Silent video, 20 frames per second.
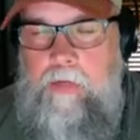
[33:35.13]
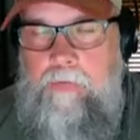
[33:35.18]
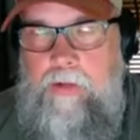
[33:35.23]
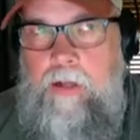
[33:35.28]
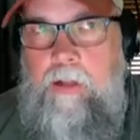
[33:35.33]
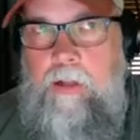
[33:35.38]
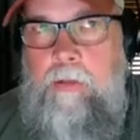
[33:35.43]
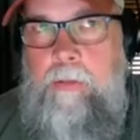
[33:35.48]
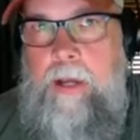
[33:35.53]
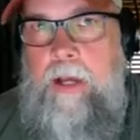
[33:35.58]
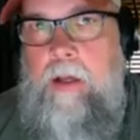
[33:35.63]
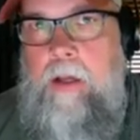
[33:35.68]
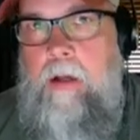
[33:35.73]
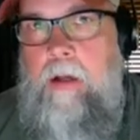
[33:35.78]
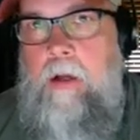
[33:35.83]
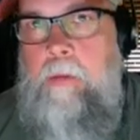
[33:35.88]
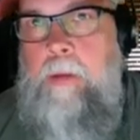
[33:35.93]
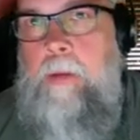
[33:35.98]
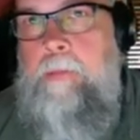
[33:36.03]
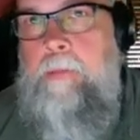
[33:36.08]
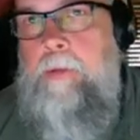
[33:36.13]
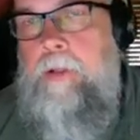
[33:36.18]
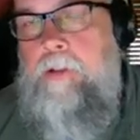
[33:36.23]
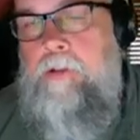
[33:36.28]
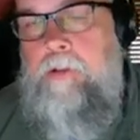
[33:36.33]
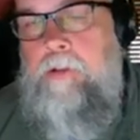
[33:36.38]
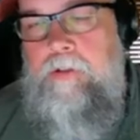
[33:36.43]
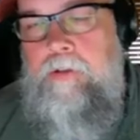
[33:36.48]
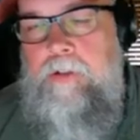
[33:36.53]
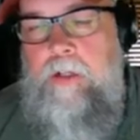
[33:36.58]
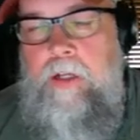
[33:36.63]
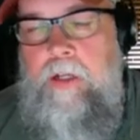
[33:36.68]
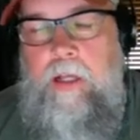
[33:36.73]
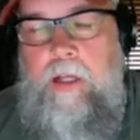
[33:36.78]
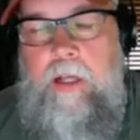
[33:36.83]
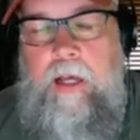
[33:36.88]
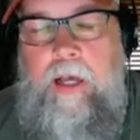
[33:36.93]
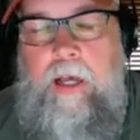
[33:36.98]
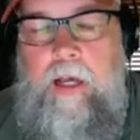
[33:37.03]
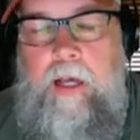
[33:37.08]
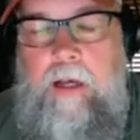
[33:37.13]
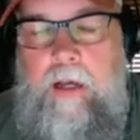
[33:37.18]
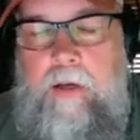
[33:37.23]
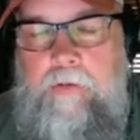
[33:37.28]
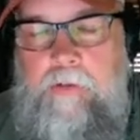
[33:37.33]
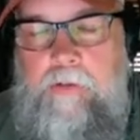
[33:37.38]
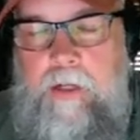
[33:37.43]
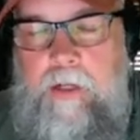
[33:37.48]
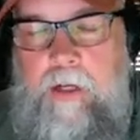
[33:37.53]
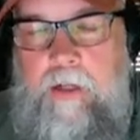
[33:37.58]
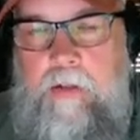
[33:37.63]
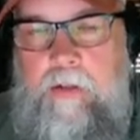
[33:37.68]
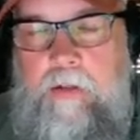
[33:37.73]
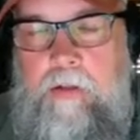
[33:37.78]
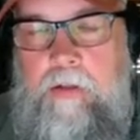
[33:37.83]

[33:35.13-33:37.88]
If I look back at all my pictures, I, have shot